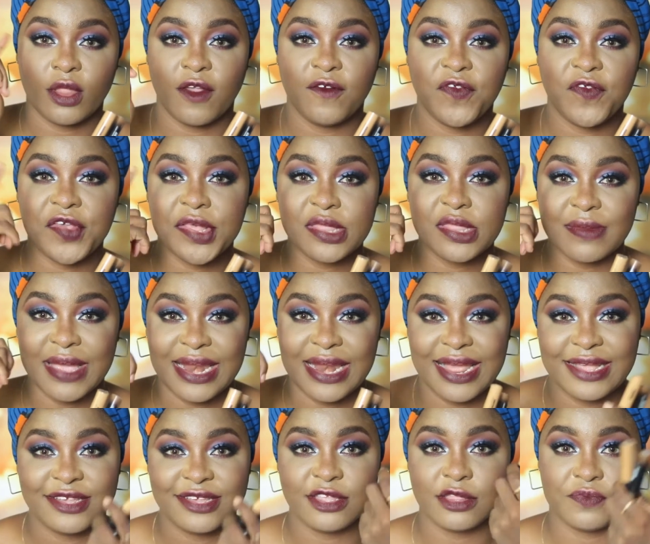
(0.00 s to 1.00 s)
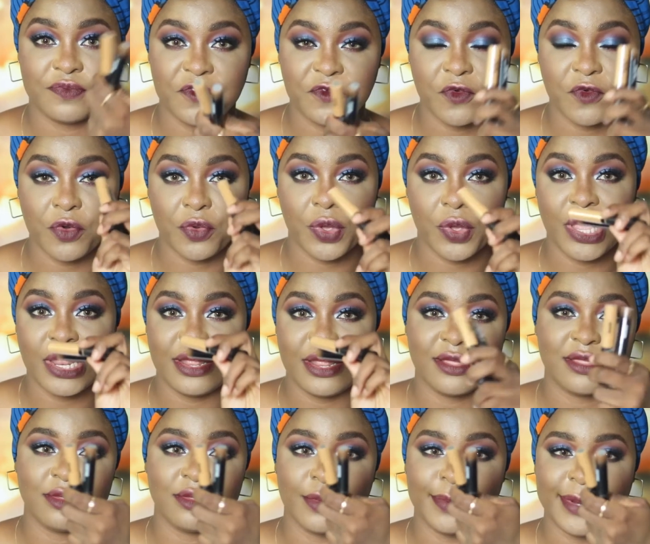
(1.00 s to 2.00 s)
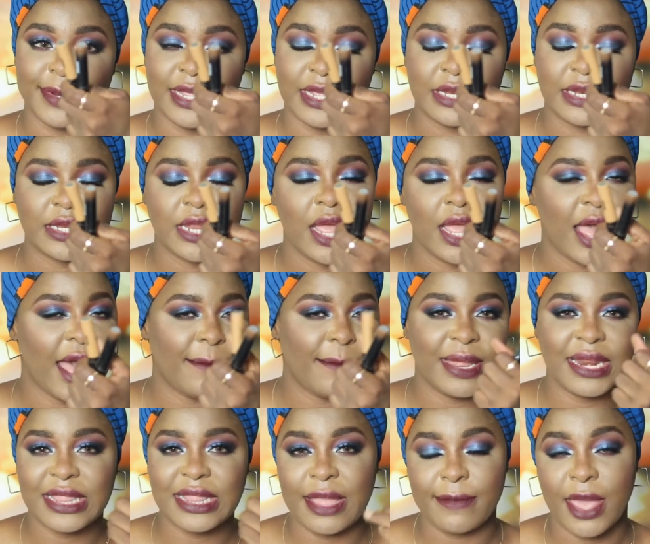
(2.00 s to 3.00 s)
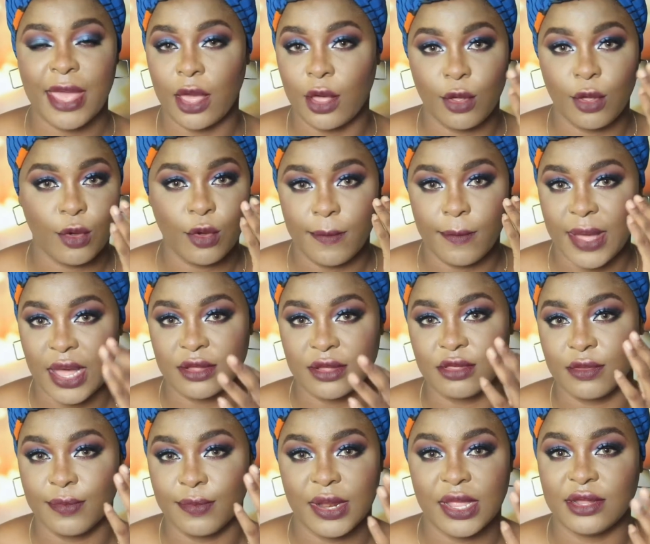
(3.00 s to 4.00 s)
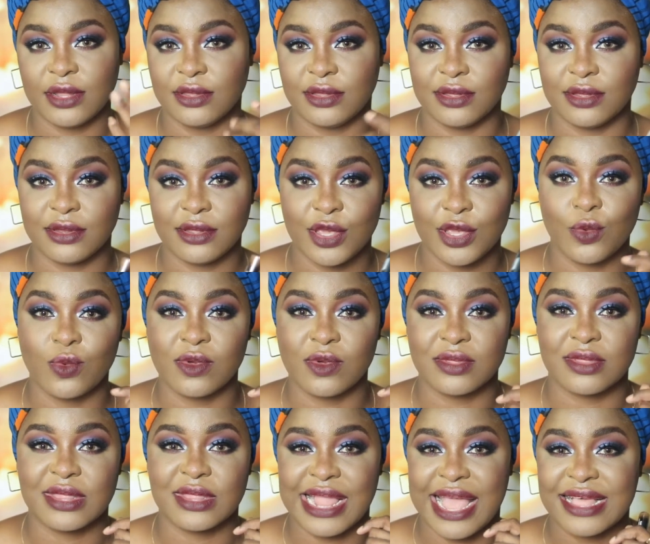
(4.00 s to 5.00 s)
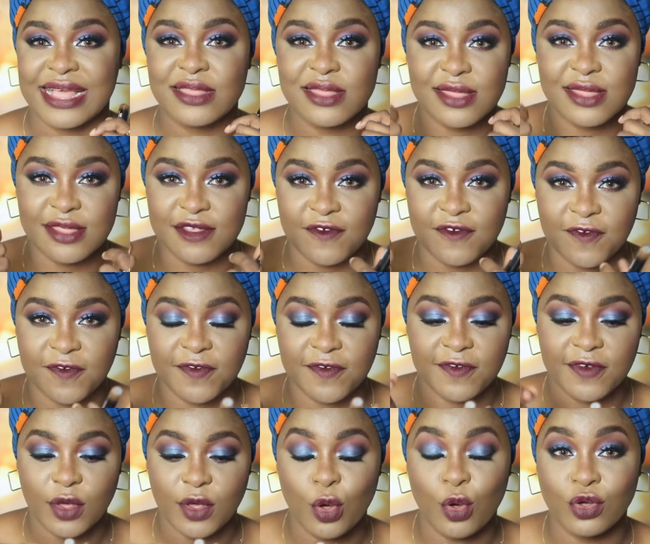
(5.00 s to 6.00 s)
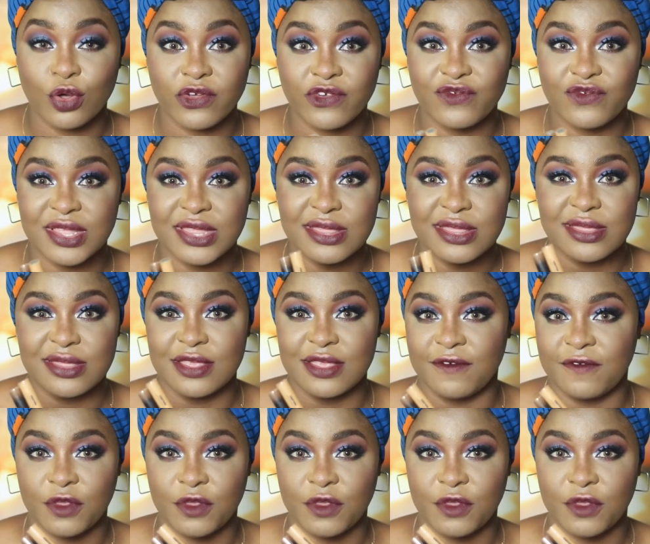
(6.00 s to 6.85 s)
fix my lashes before going into blend, and by the time I go back to blending, it was like stiff, concrete stiff.